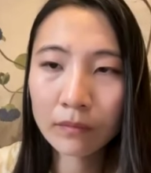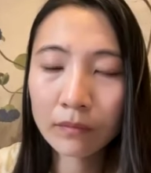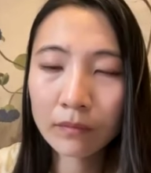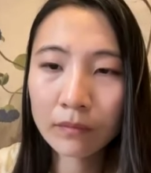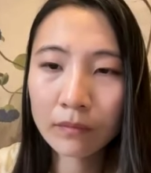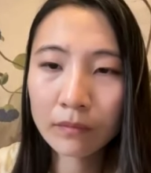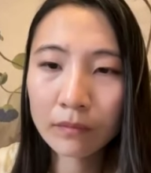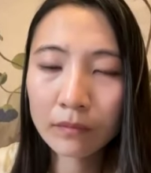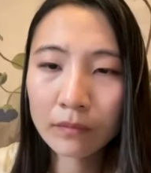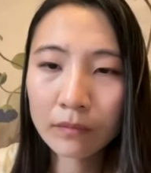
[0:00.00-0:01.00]

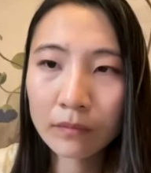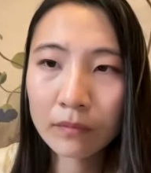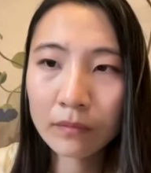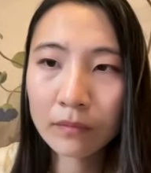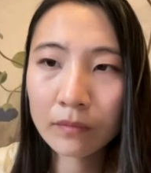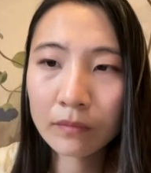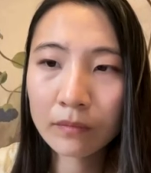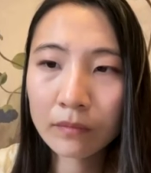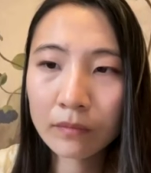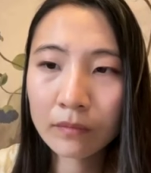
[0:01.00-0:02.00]

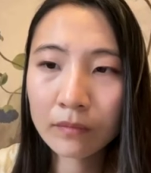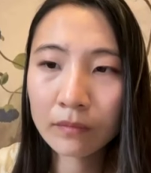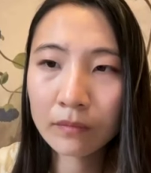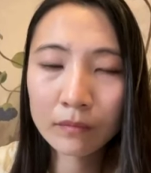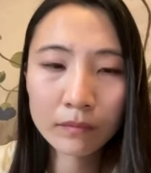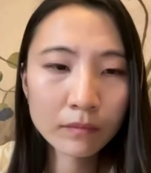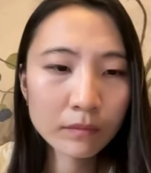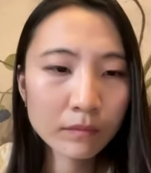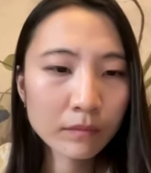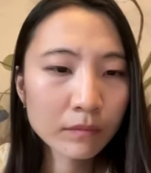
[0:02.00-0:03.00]

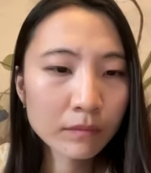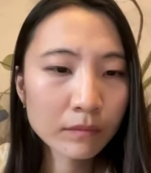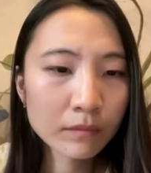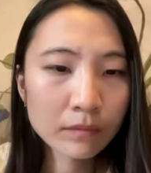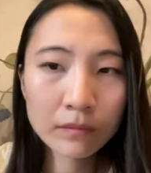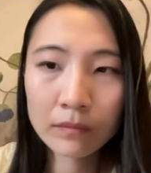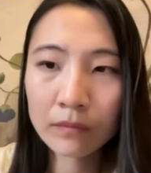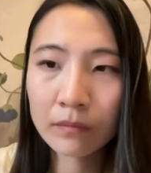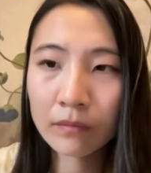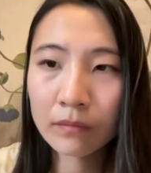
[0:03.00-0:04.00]

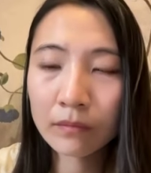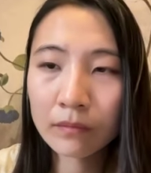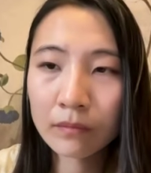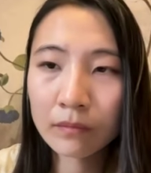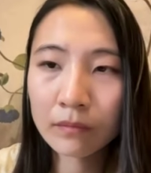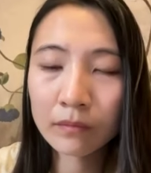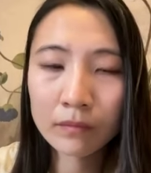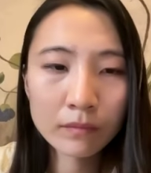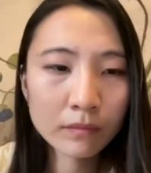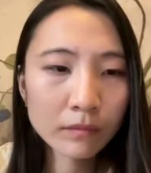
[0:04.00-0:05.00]

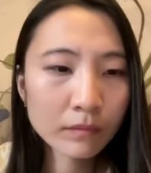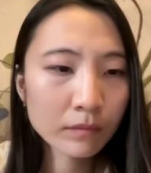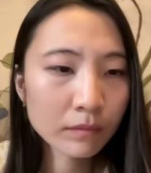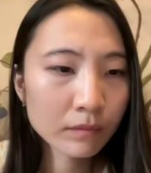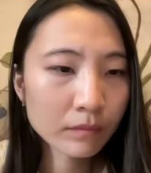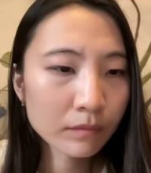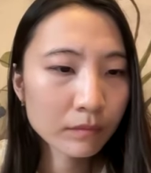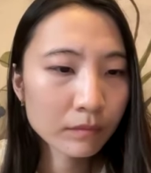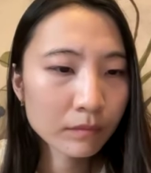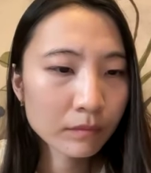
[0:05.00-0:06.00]

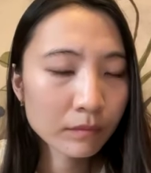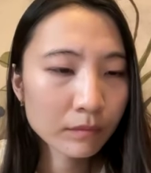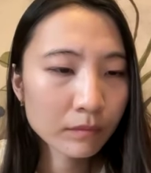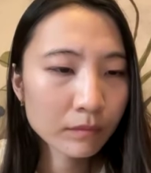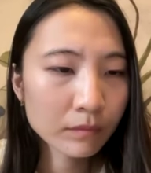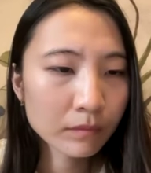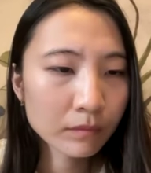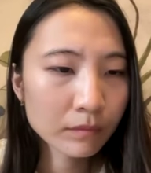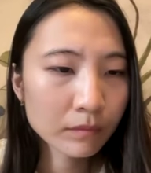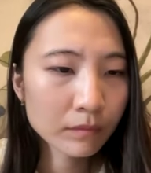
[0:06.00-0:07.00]

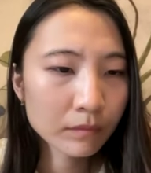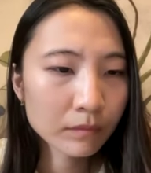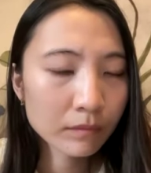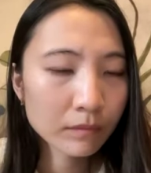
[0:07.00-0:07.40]
The person shown says nothing.